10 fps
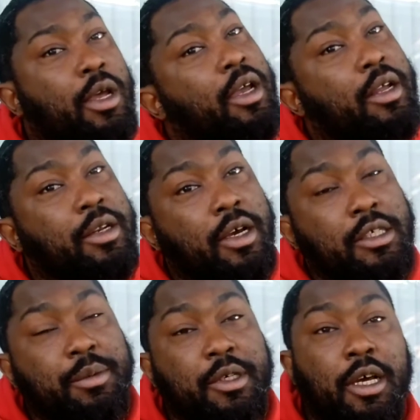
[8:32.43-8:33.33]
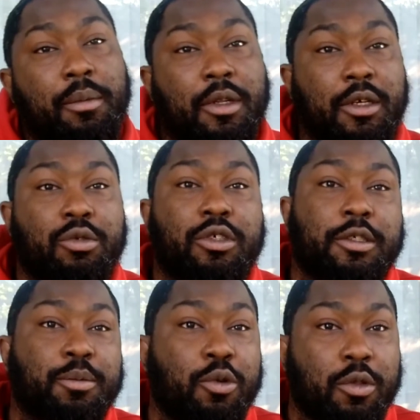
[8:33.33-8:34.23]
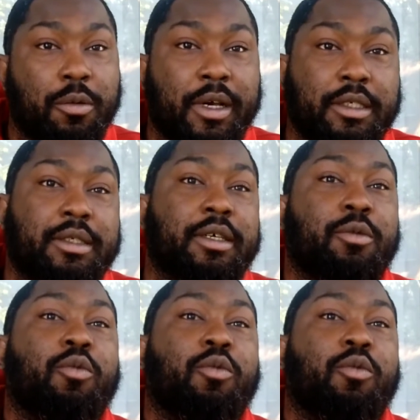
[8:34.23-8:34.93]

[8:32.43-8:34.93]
it does become a little smooth on my skin.